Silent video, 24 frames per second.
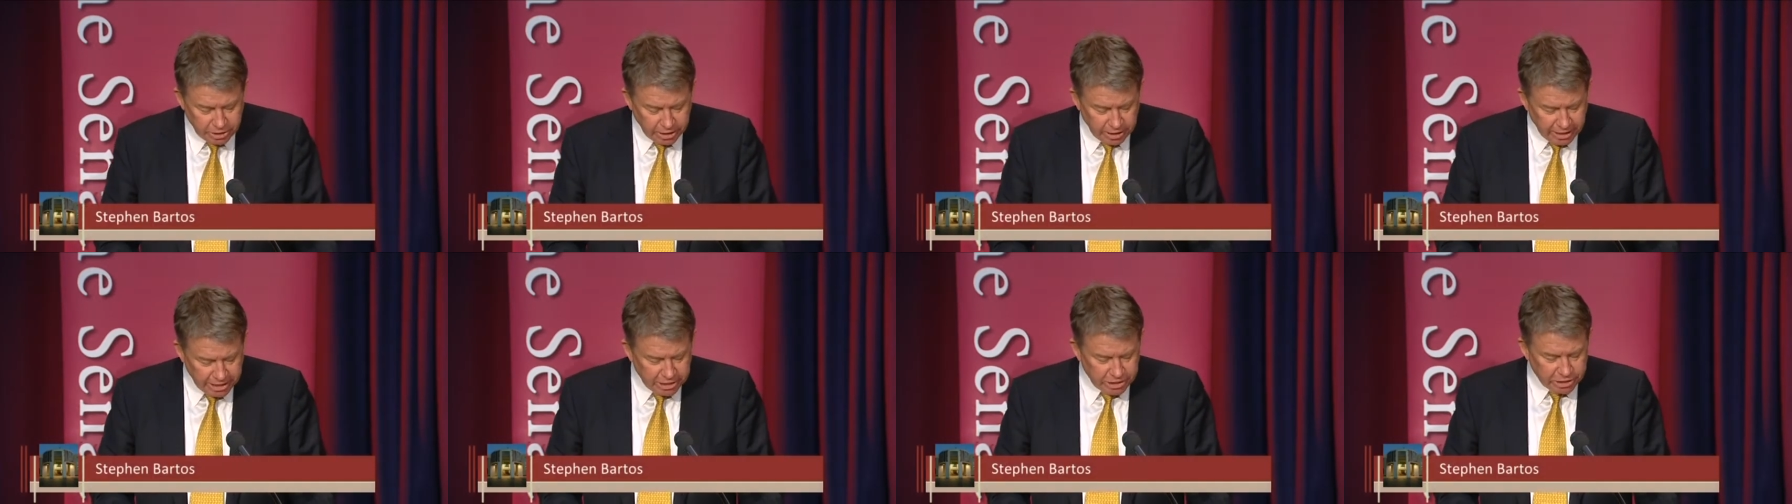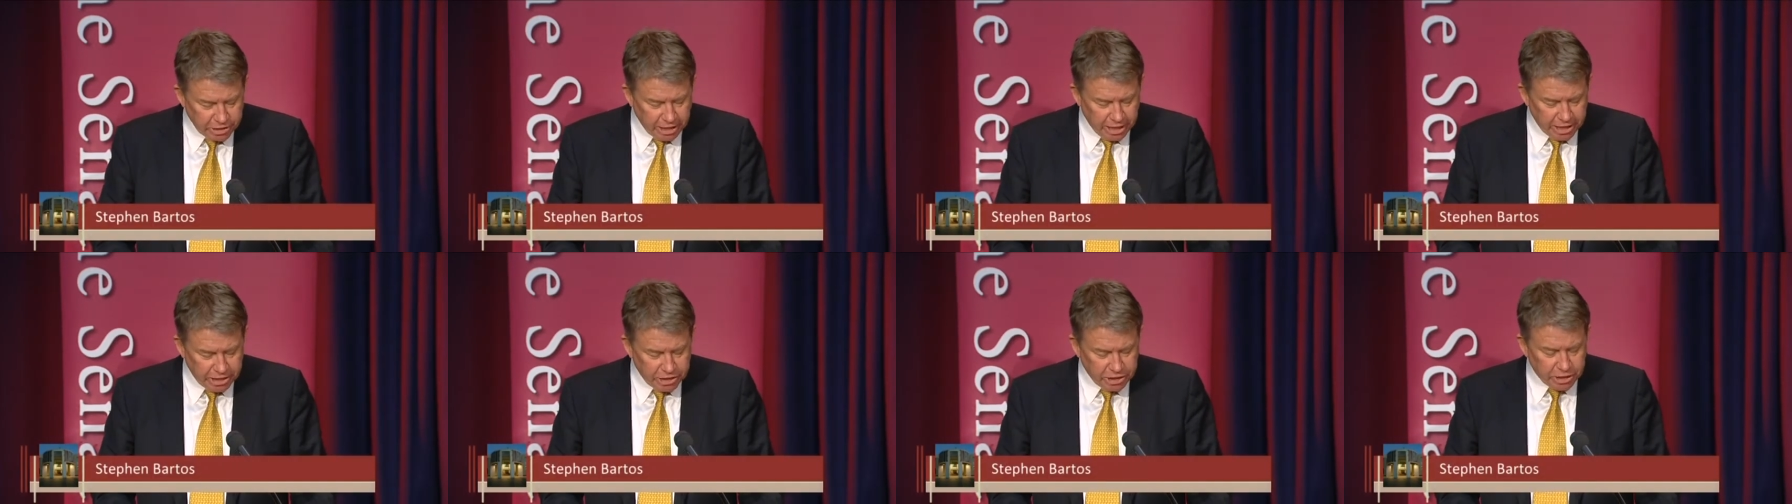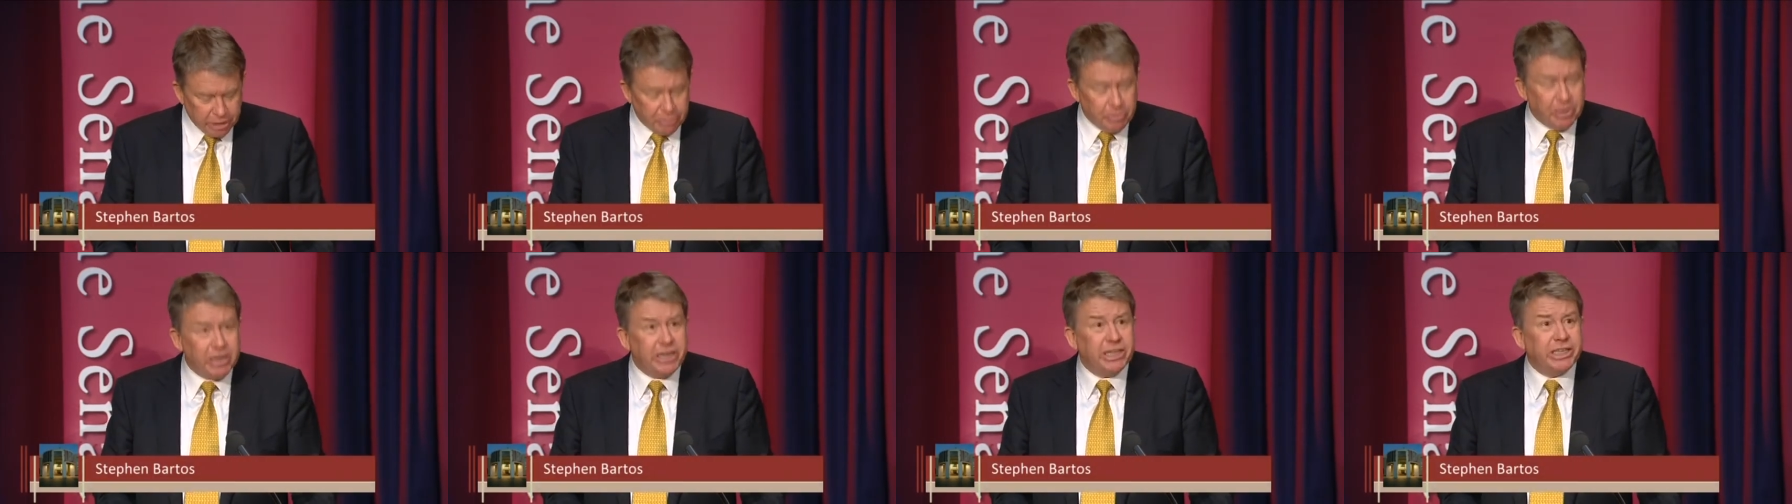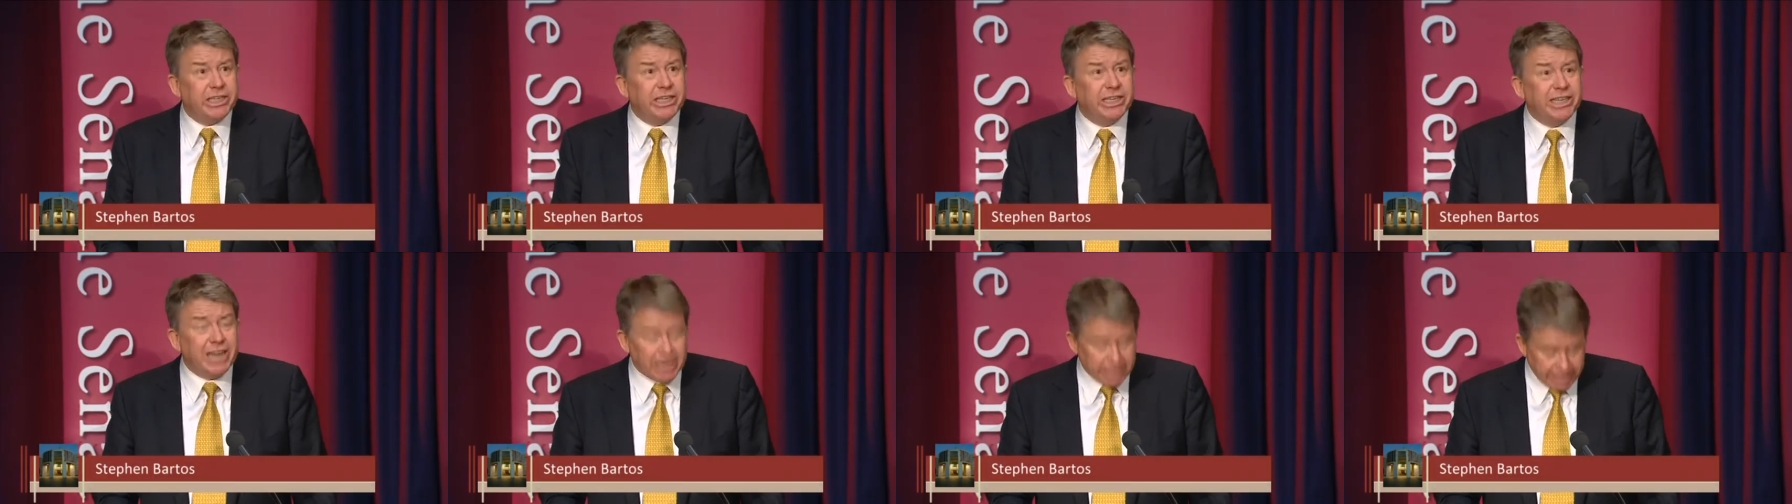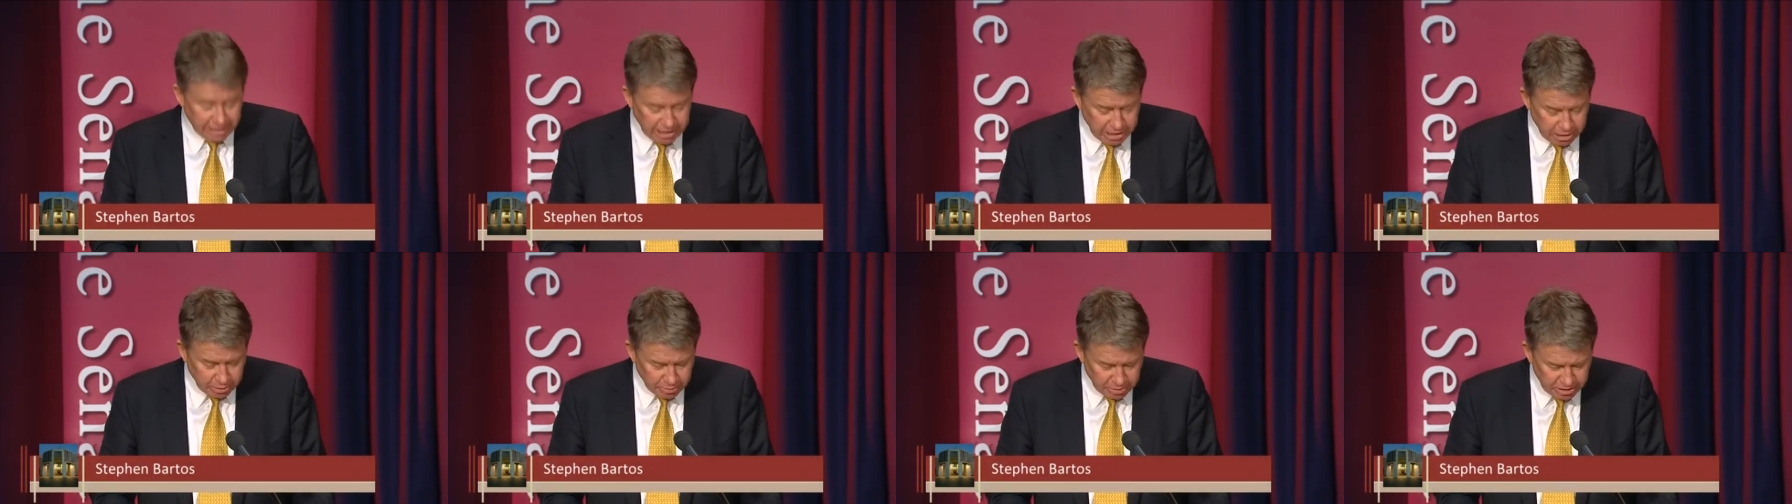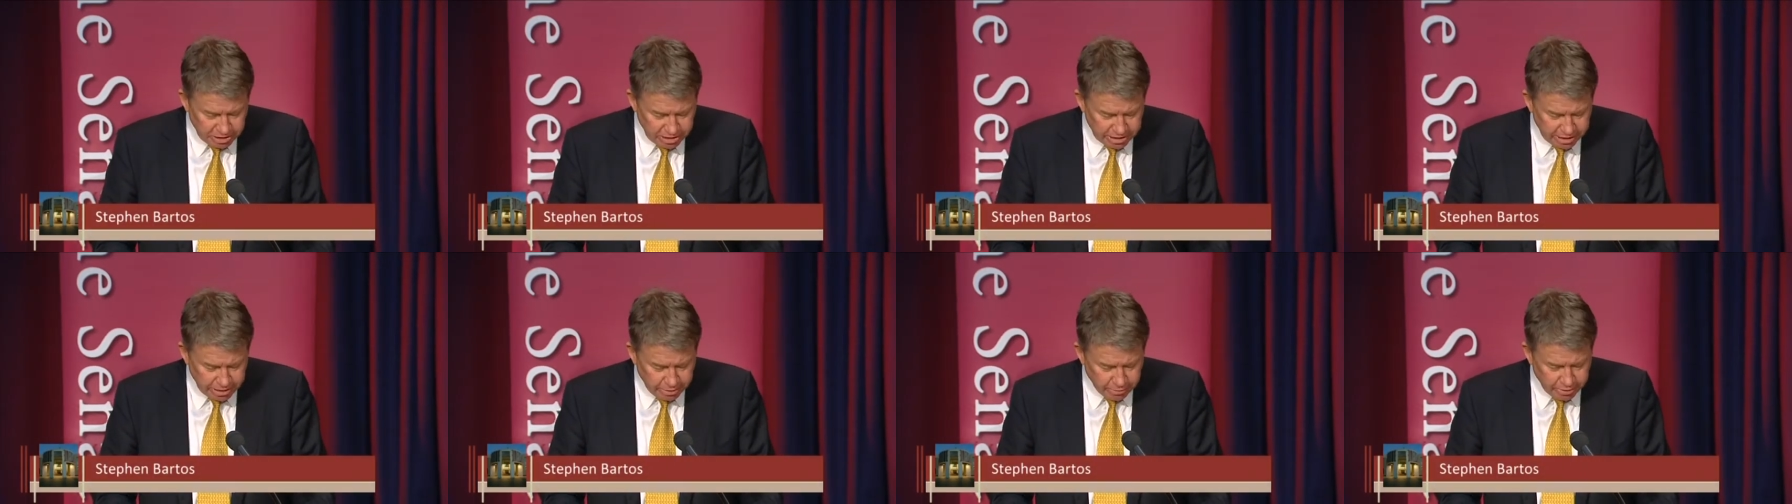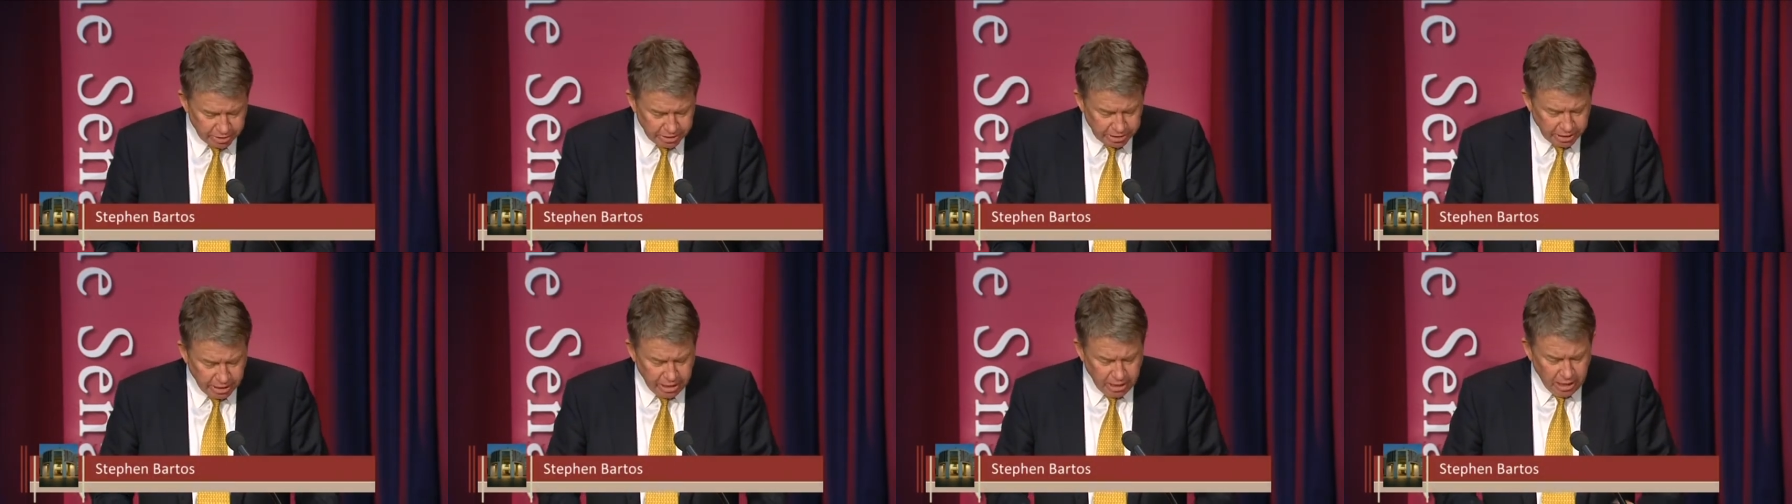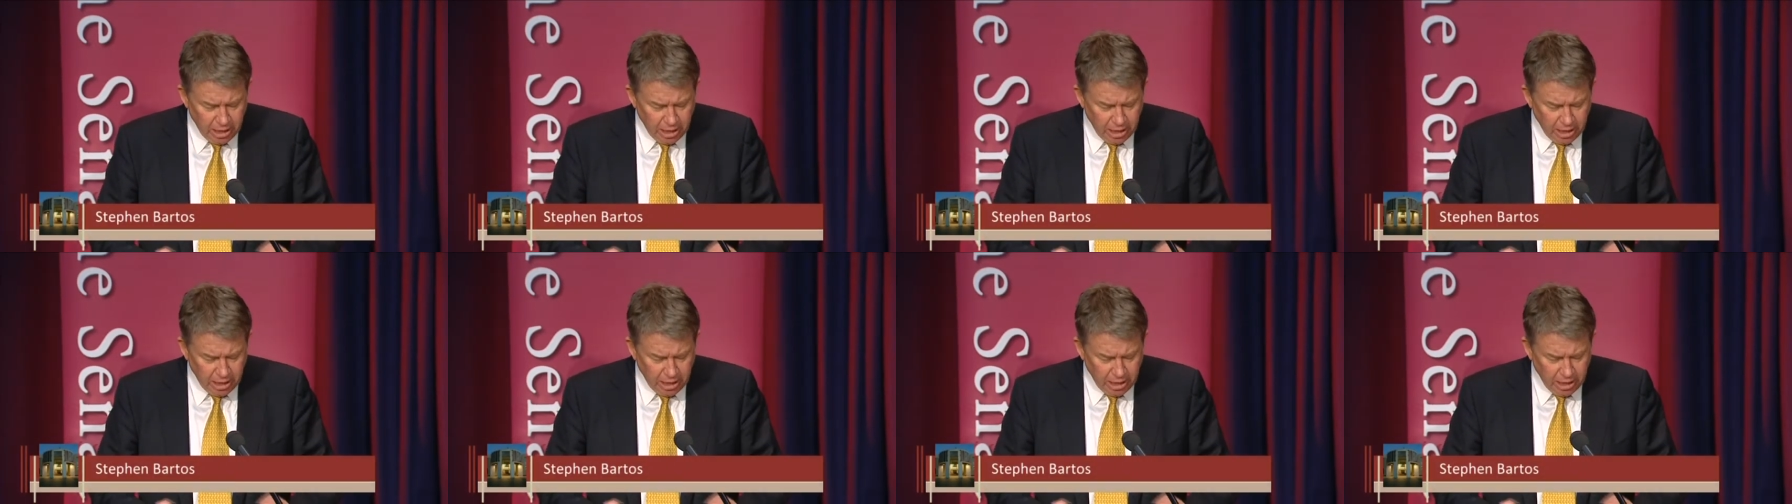legislation committees conduct estimate series